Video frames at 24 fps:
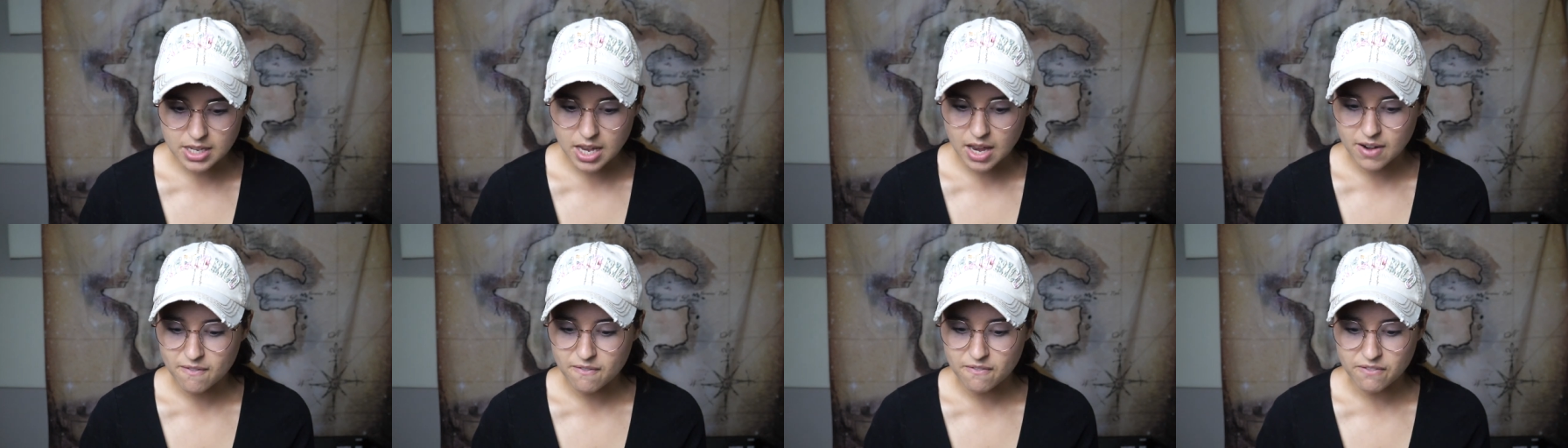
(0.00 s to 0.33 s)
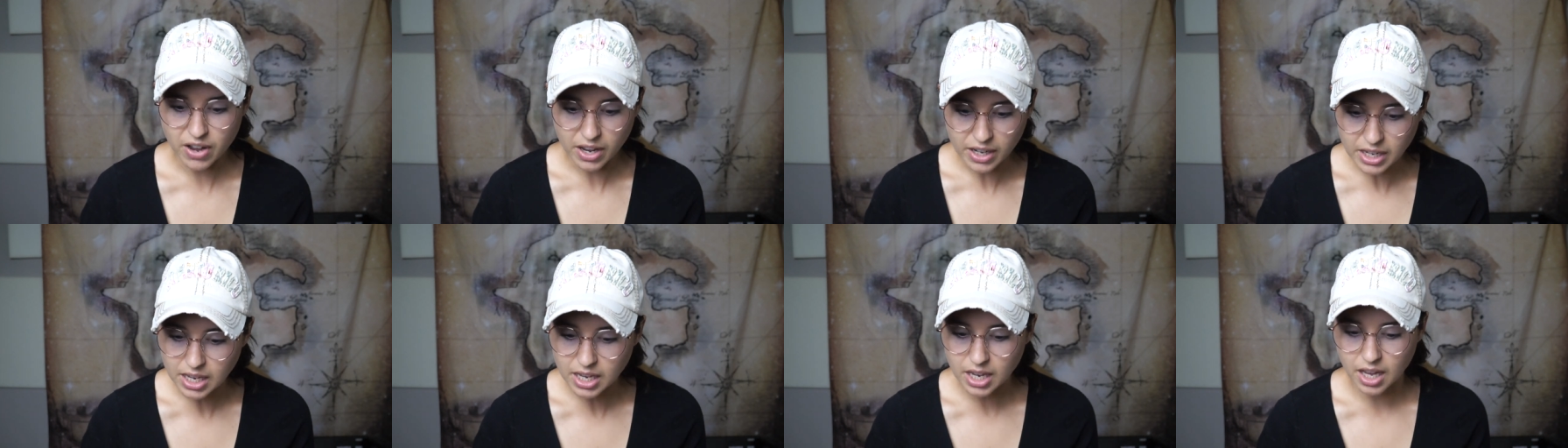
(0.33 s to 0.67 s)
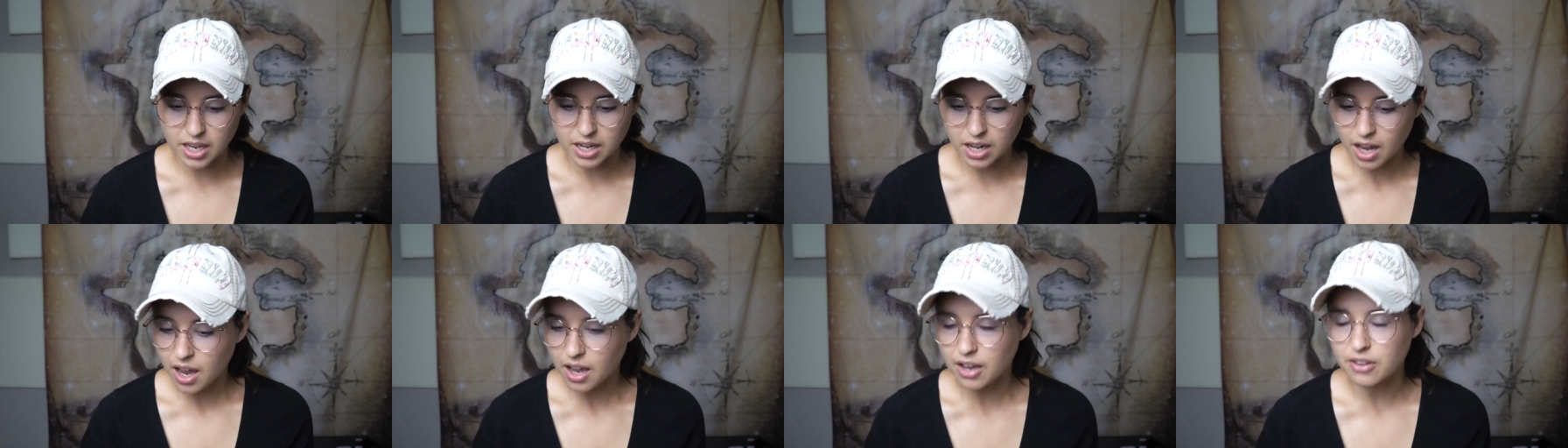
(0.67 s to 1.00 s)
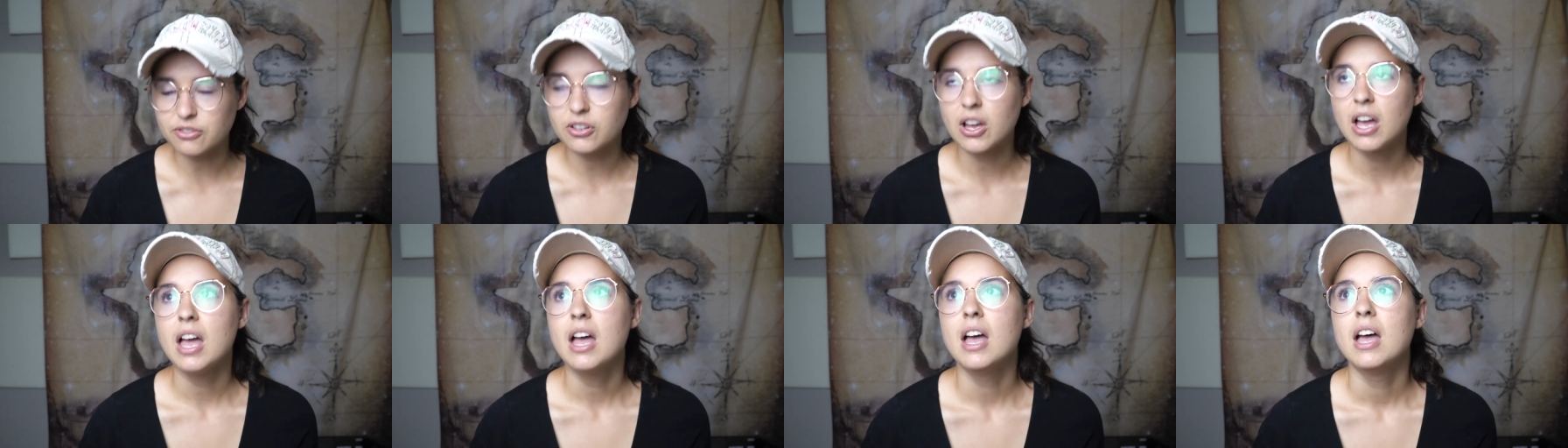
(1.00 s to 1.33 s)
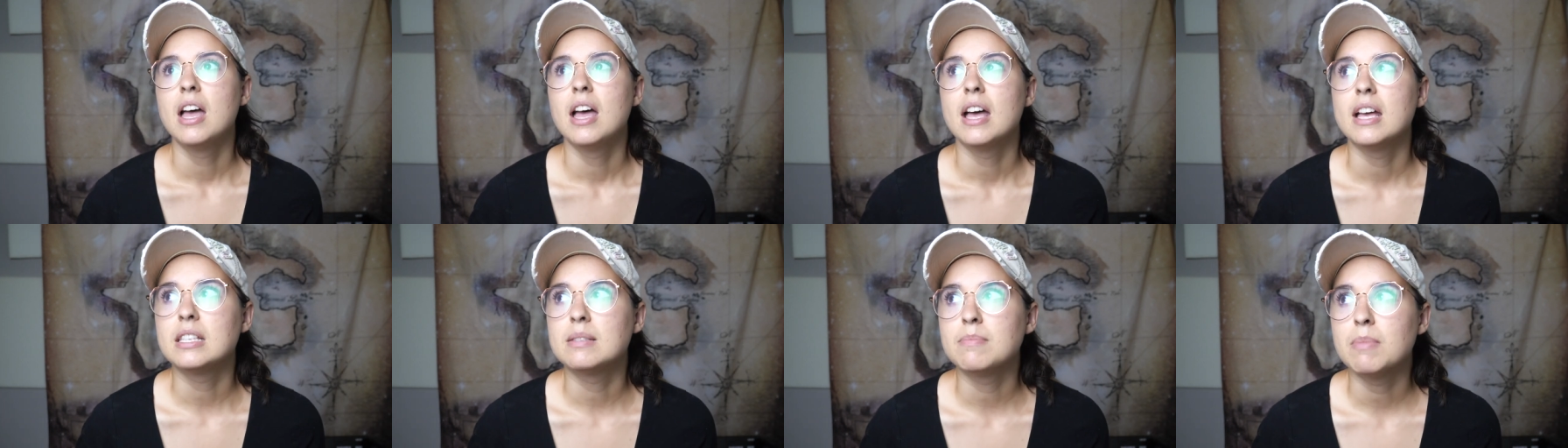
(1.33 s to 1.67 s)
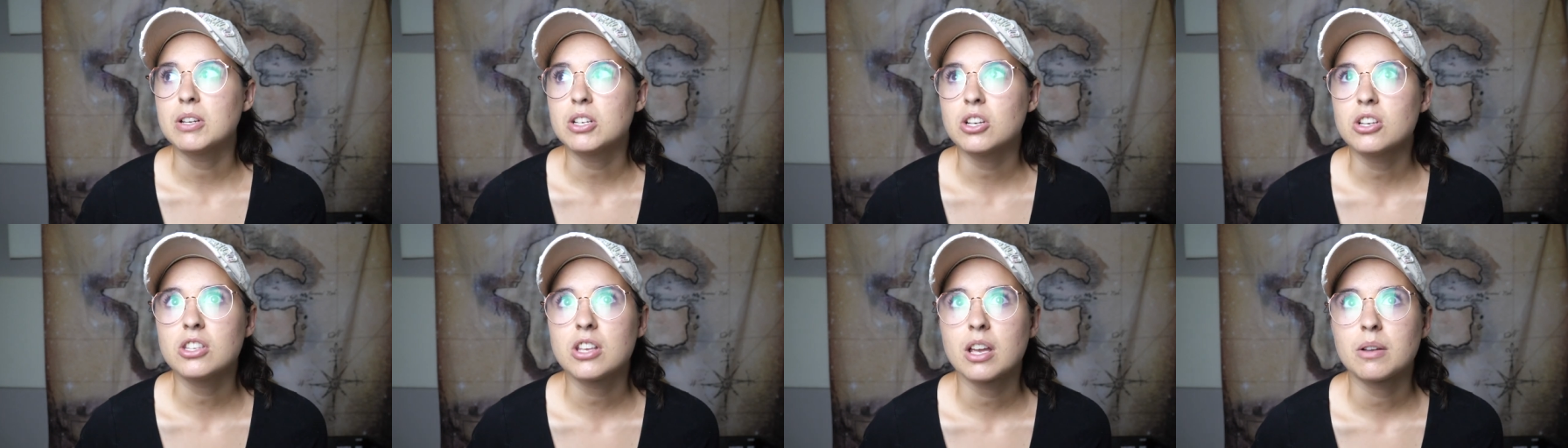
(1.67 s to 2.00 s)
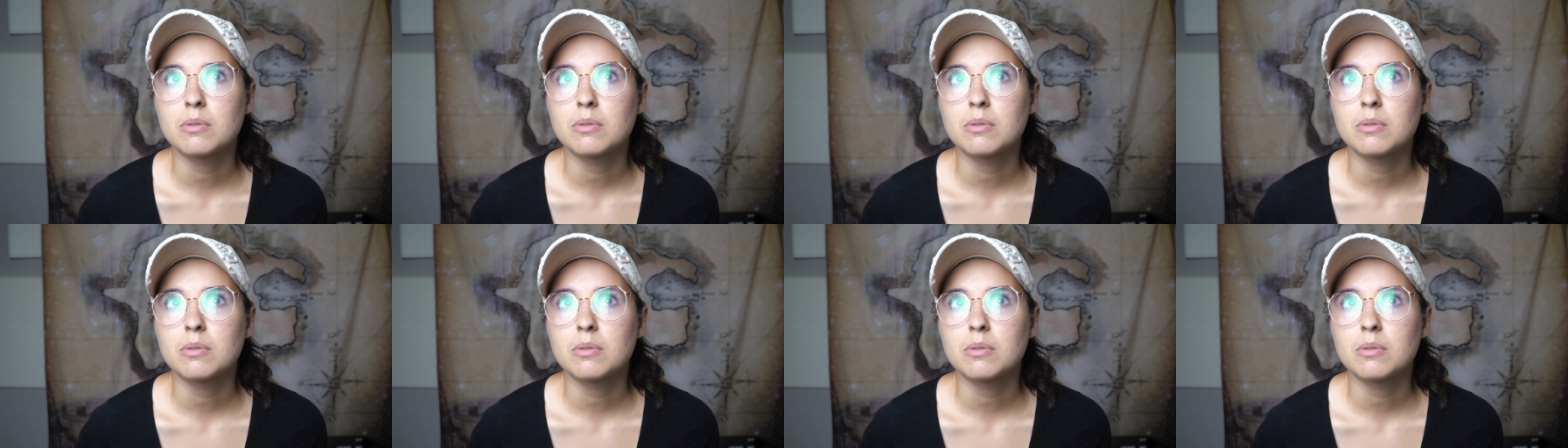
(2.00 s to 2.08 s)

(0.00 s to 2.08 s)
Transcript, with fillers: and funny enough, as much as I